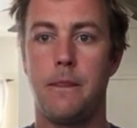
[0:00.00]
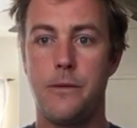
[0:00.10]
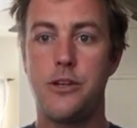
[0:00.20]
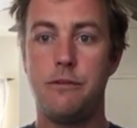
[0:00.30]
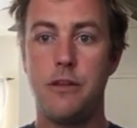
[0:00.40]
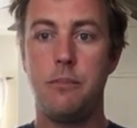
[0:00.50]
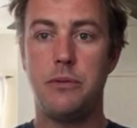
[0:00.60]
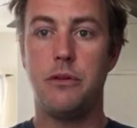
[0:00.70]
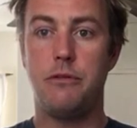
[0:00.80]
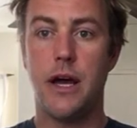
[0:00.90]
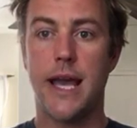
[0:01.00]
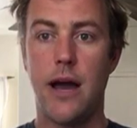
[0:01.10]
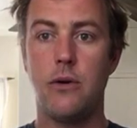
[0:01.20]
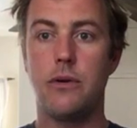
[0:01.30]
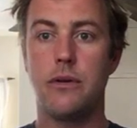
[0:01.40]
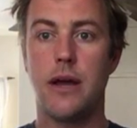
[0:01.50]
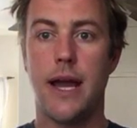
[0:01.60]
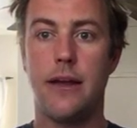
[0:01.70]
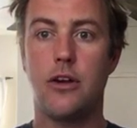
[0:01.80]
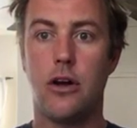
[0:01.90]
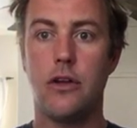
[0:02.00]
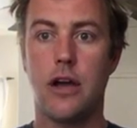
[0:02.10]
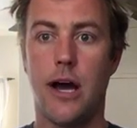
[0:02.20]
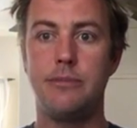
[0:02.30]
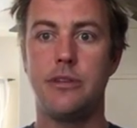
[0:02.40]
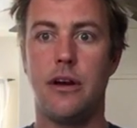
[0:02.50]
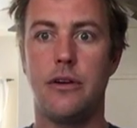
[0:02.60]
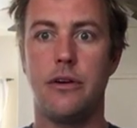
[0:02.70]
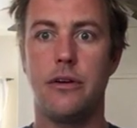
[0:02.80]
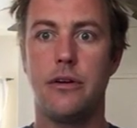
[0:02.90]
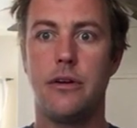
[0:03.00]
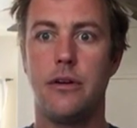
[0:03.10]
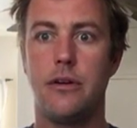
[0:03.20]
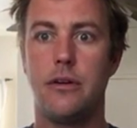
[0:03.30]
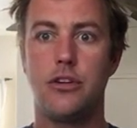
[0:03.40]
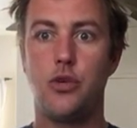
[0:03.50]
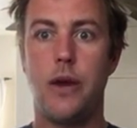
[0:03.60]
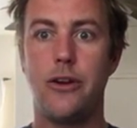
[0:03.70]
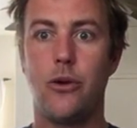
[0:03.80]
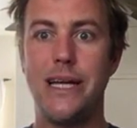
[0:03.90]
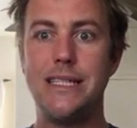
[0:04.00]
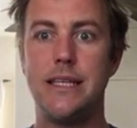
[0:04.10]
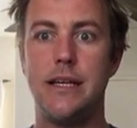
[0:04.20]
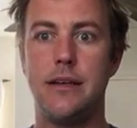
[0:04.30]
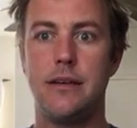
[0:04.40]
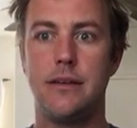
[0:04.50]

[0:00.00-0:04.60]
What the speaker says: And she flipped the fuck out. I had to call the cops on her. She went crazy.